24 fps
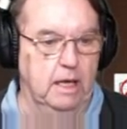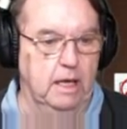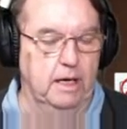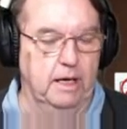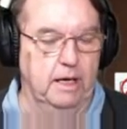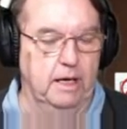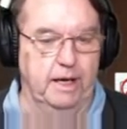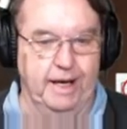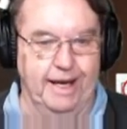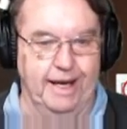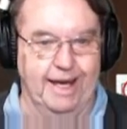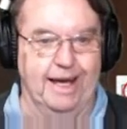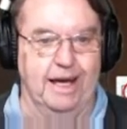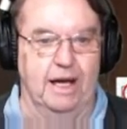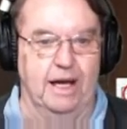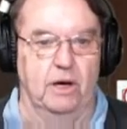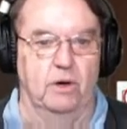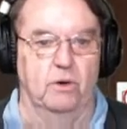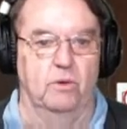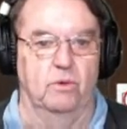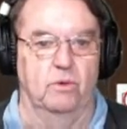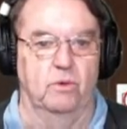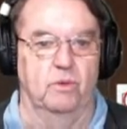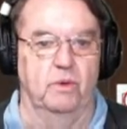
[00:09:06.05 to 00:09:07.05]

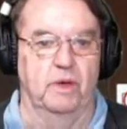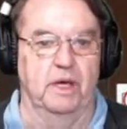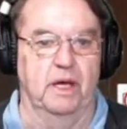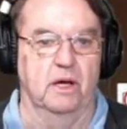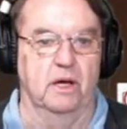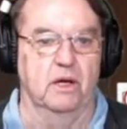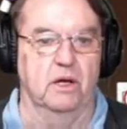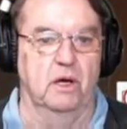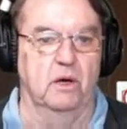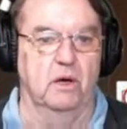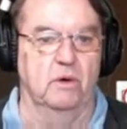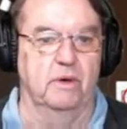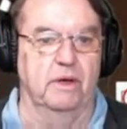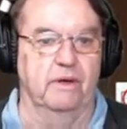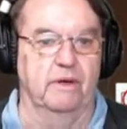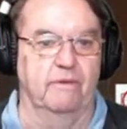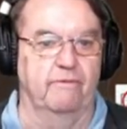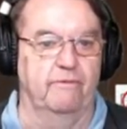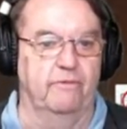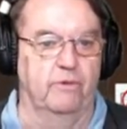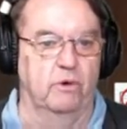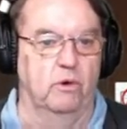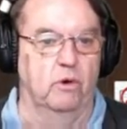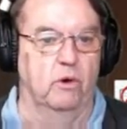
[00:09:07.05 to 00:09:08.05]
Now we are going
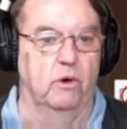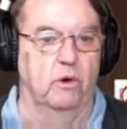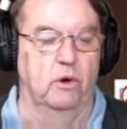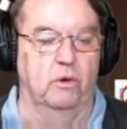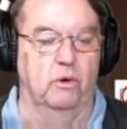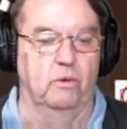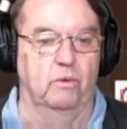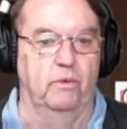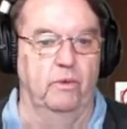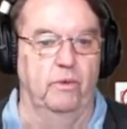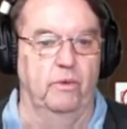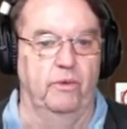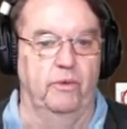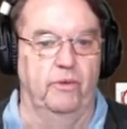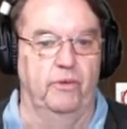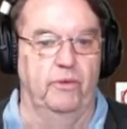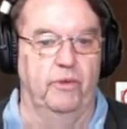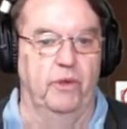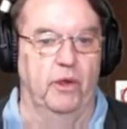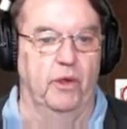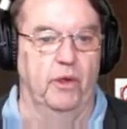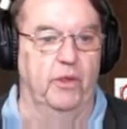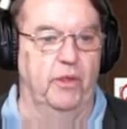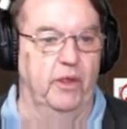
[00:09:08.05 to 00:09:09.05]
for
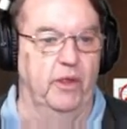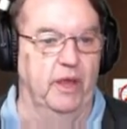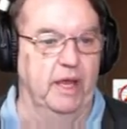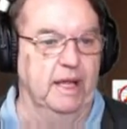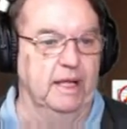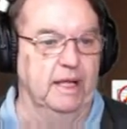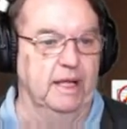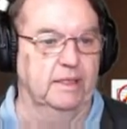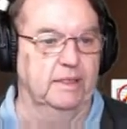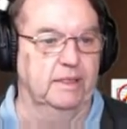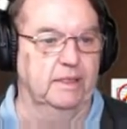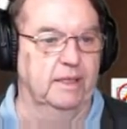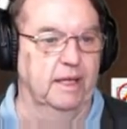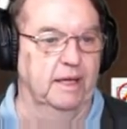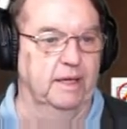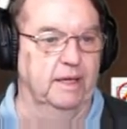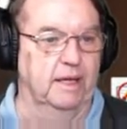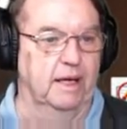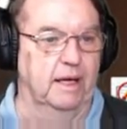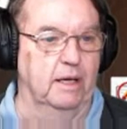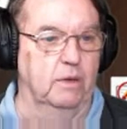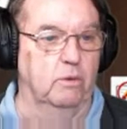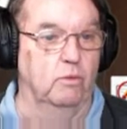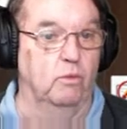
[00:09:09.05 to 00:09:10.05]
the things that I